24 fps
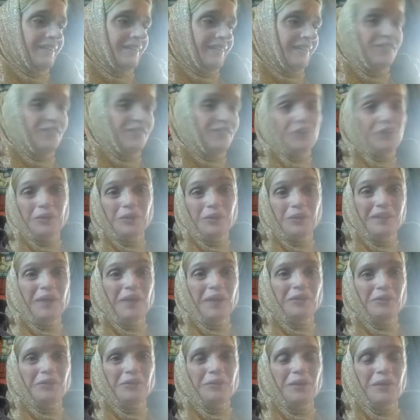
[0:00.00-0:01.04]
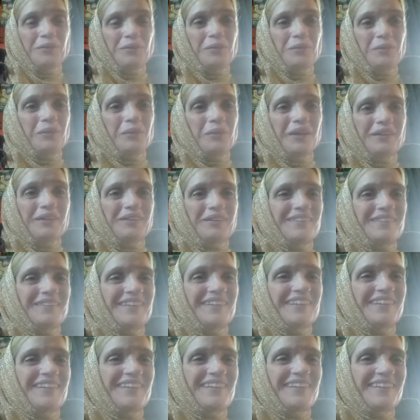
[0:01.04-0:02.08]
If it works out the way we want it.
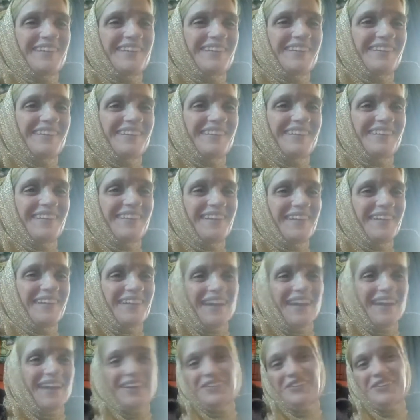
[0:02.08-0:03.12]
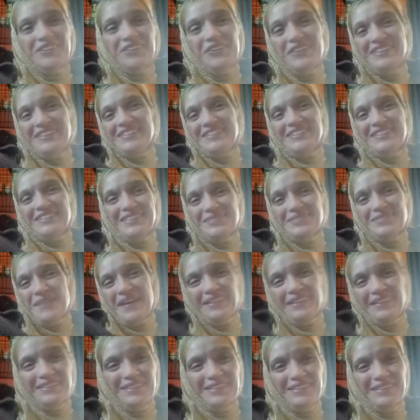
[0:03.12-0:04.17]
I don't know what to
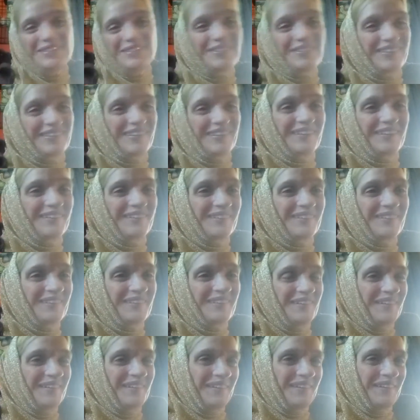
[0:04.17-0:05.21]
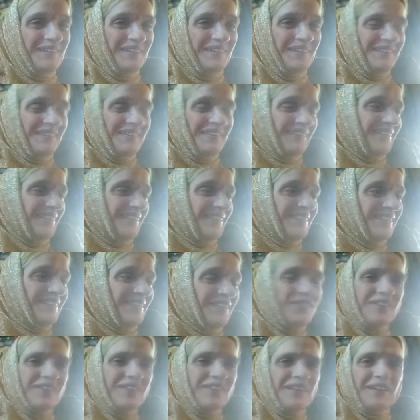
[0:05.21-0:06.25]
expect, you know. It's
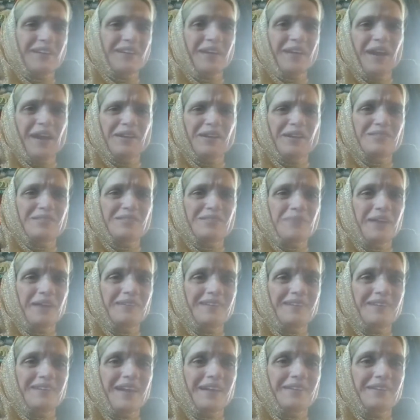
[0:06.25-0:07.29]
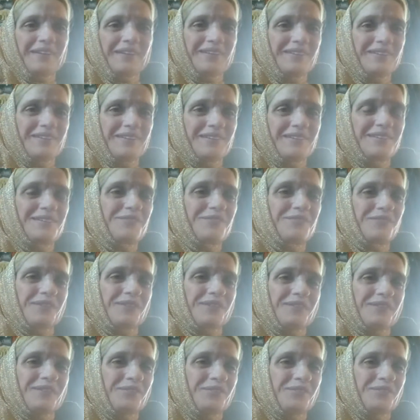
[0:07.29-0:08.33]
everything I expected out of this is
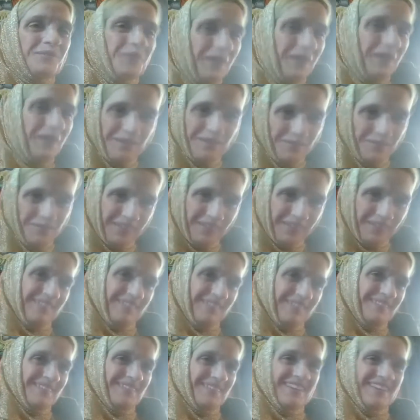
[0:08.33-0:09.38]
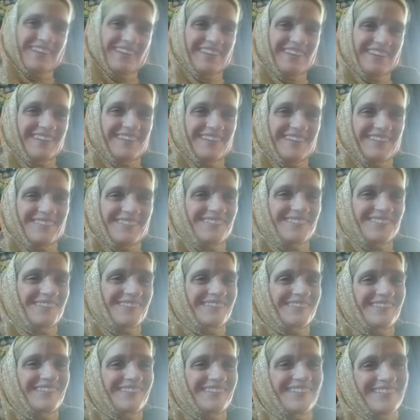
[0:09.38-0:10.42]
different from what I expected.
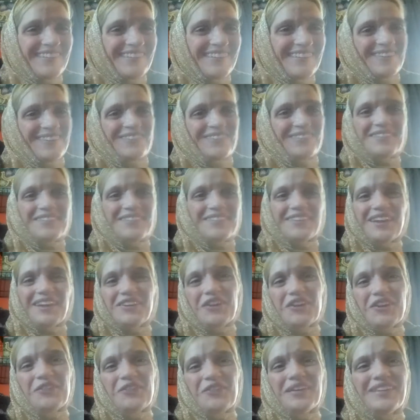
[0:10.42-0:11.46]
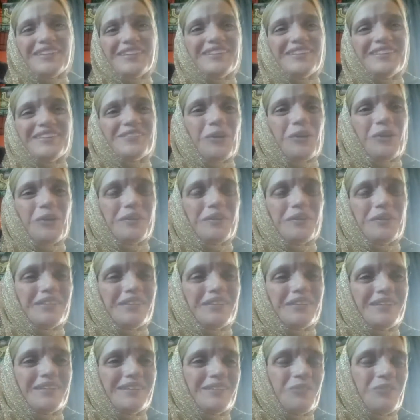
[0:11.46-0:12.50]
So we just got to go with it and roll with
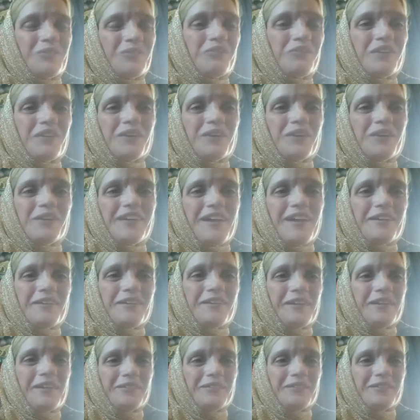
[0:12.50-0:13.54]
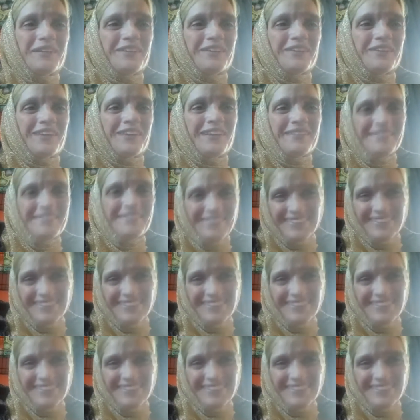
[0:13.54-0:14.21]
it, and we'll figure it out along the way, right?